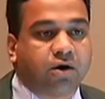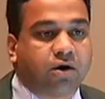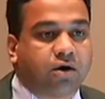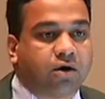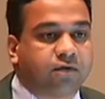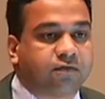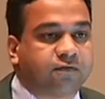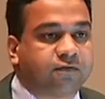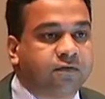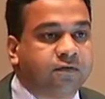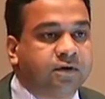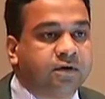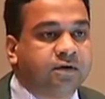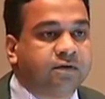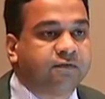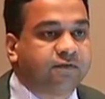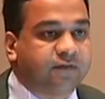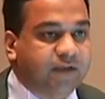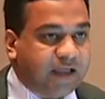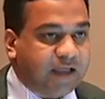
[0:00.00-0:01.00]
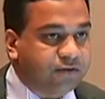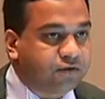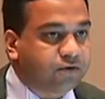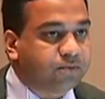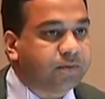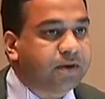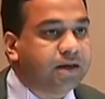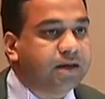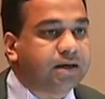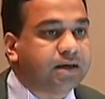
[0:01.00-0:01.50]
of
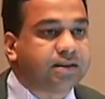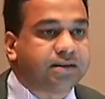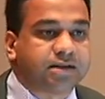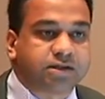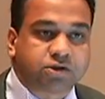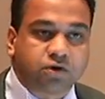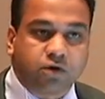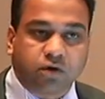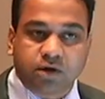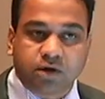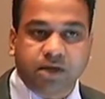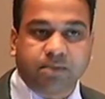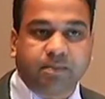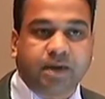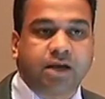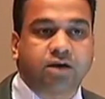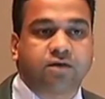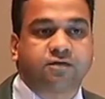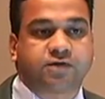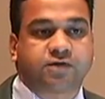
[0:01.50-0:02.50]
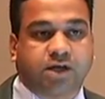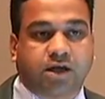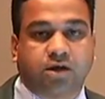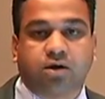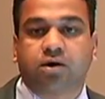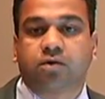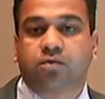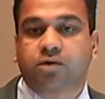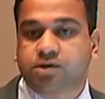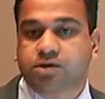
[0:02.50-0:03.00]
philanthropy in this whole debate of
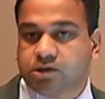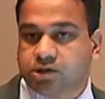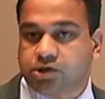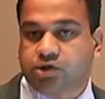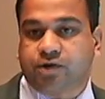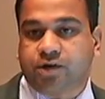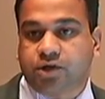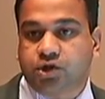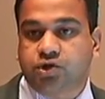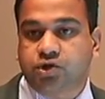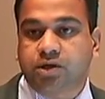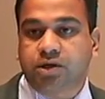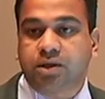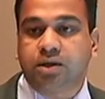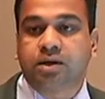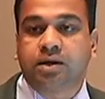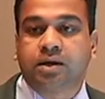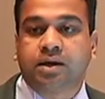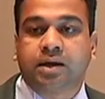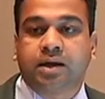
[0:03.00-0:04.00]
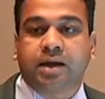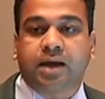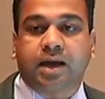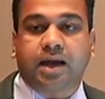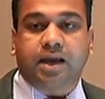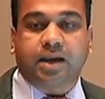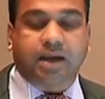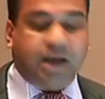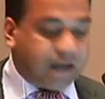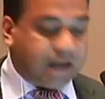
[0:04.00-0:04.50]
secular versus traditional.
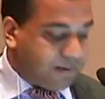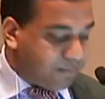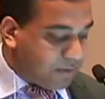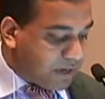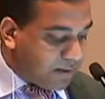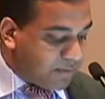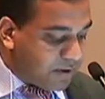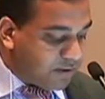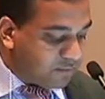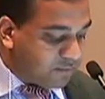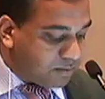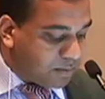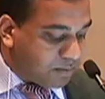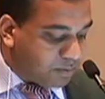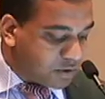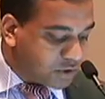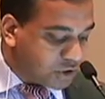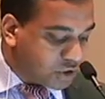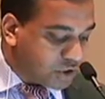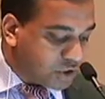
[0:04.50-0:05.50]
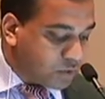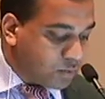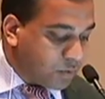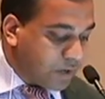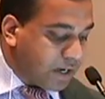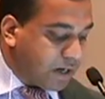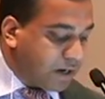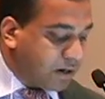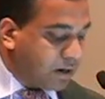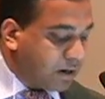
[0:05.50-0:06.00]
And I'm coming from a position
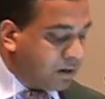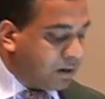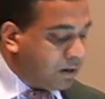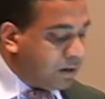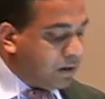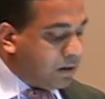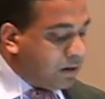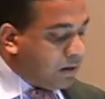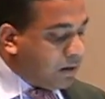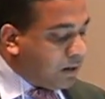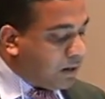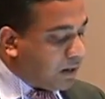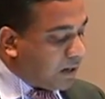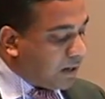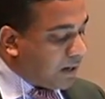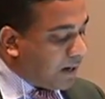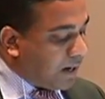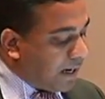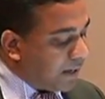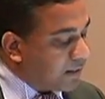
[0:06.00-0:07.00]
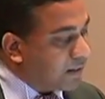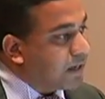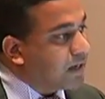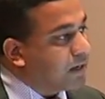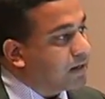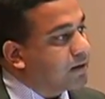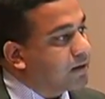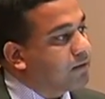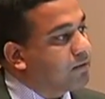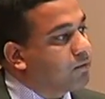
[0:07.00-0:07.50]
where I
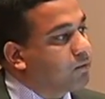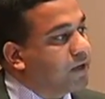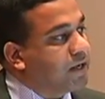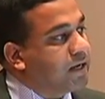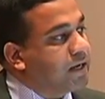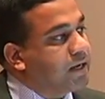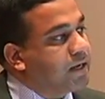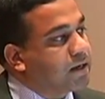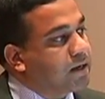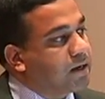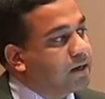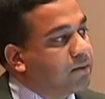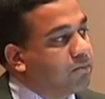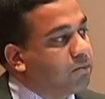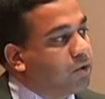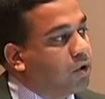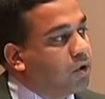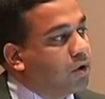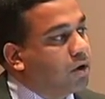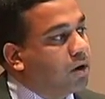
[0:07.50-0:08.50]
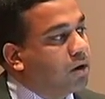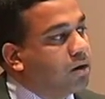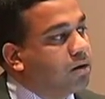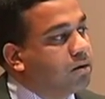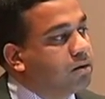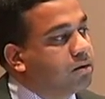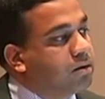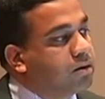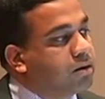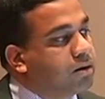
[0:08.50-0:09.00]
think we need a more
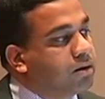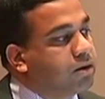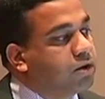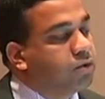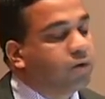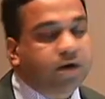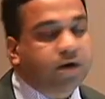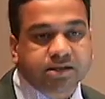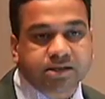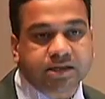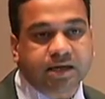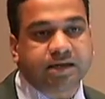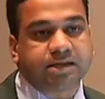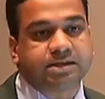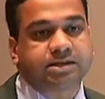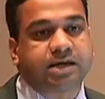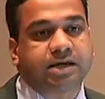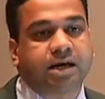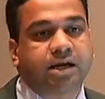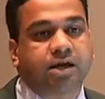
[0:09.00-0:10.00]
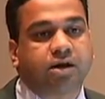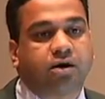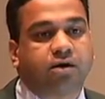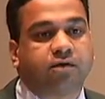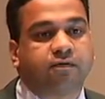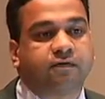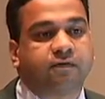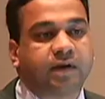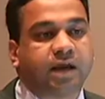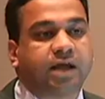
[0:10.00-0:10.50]
nuanced understanding
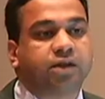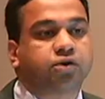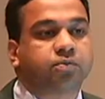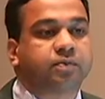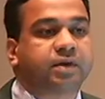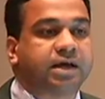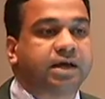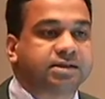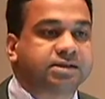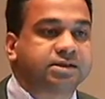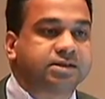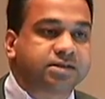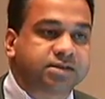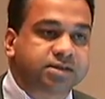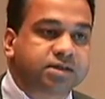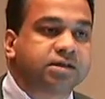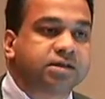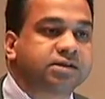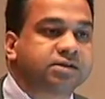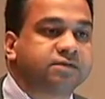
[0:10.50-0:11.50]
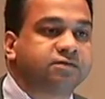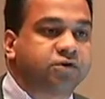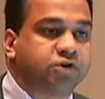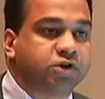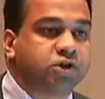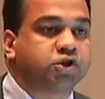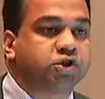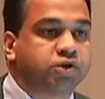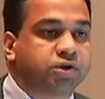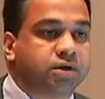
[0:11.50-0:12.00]
of philanthropy as a discursive
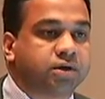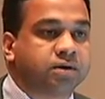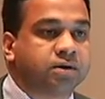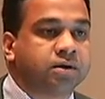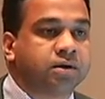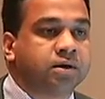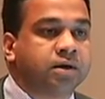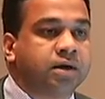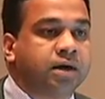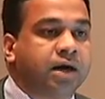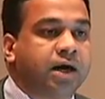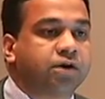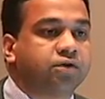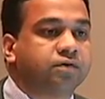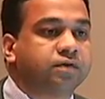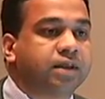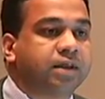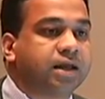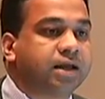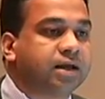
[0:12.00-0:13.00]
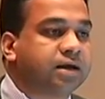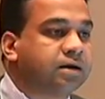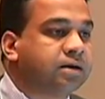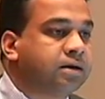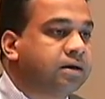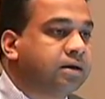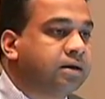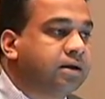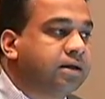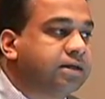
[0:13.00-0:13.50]
tradition. I don't think
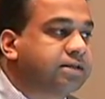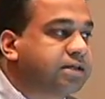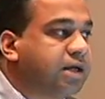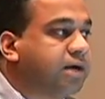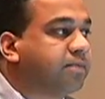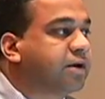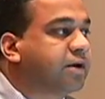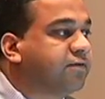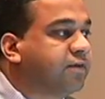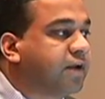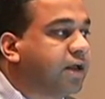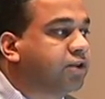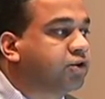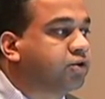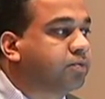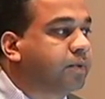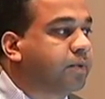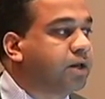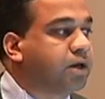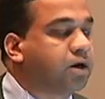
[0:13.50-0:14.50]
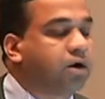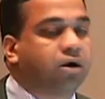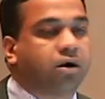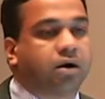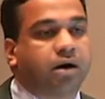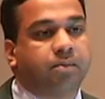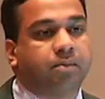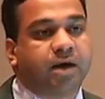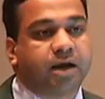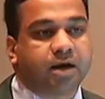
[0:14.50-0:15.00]
Islamic philanthropy or
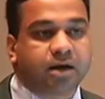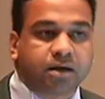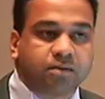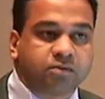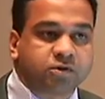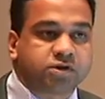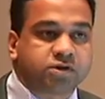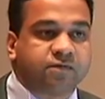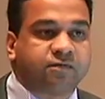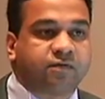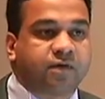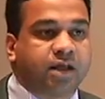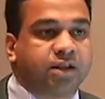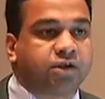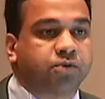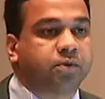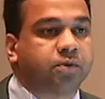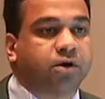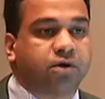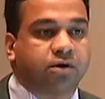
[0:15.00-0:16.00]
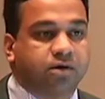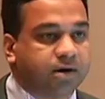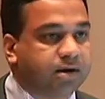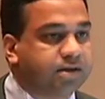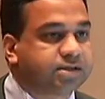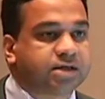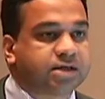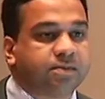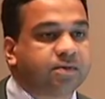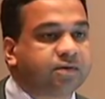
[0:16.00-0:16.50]
American Muslim philanthropy or
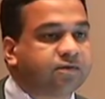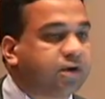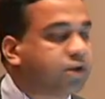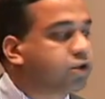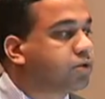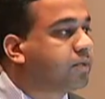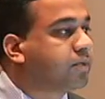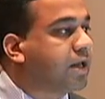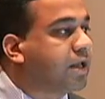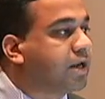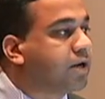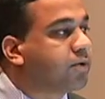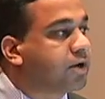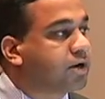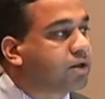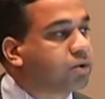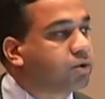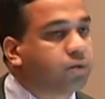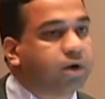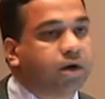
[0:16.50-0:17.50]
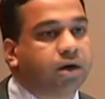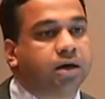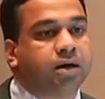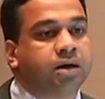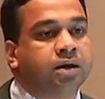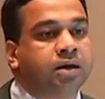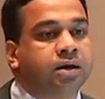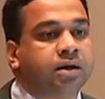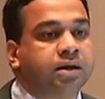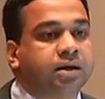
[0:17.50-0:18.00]
Islamic philanthropy anywhere in the world
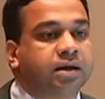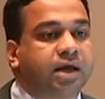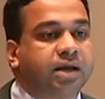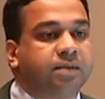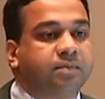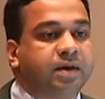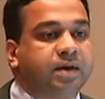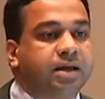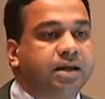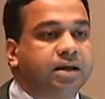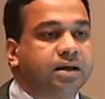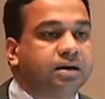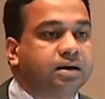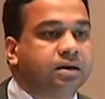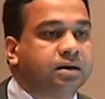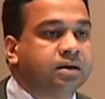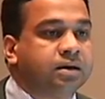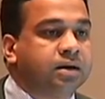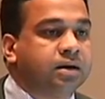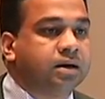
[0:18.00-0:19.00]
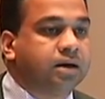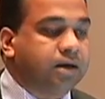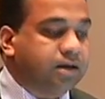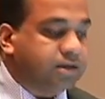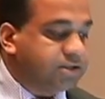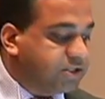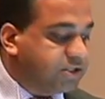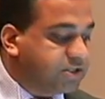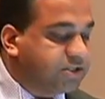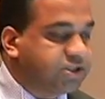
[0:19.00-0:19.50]
can be
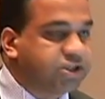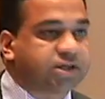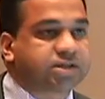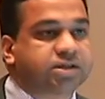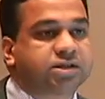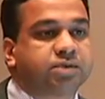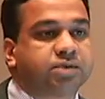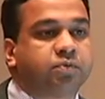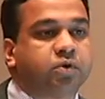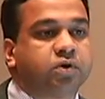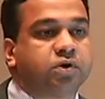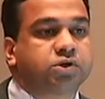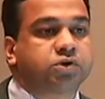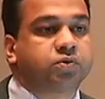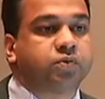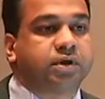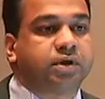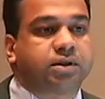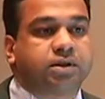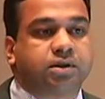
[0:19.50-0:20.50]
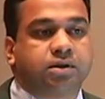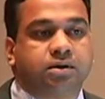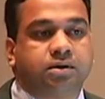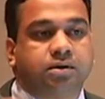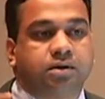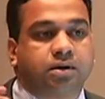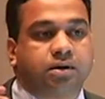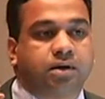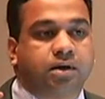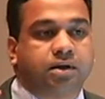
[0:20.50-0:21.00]
just juxtaposed with
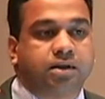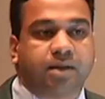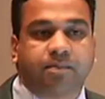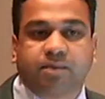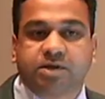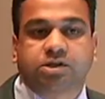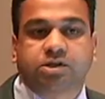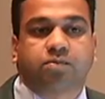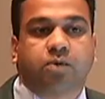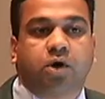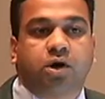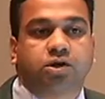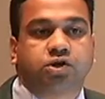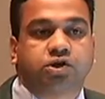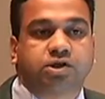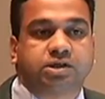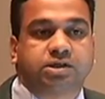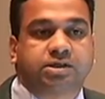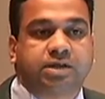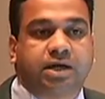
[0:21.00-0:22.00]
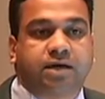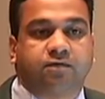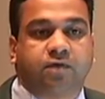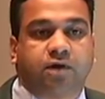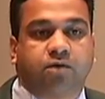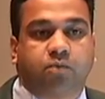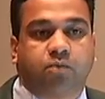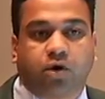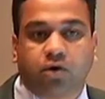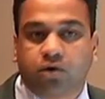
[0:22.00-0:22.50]
epistemologies that we
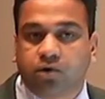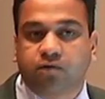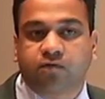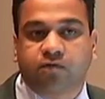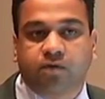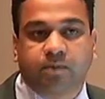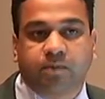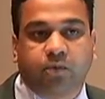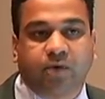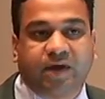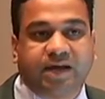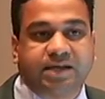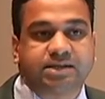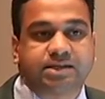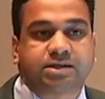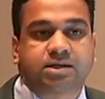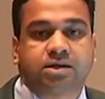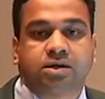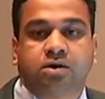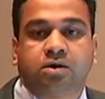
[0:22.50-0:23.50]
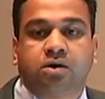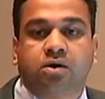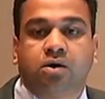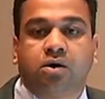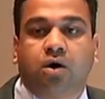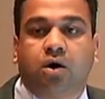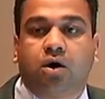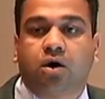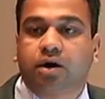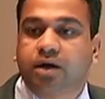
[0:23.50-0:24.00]
have borrowed from the West,
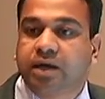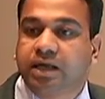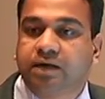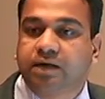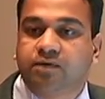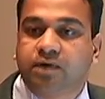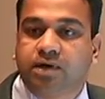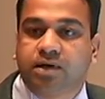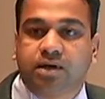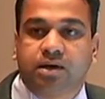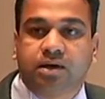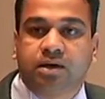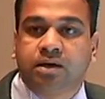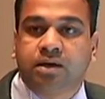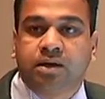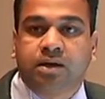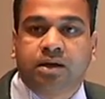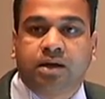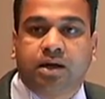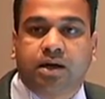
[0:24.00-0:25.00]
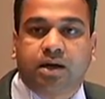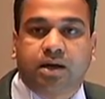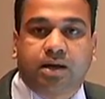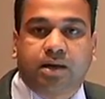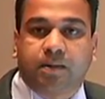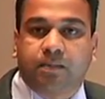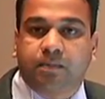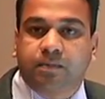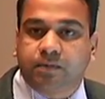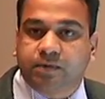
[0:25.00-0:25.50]
or even,
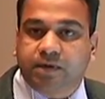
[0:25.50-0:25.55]
I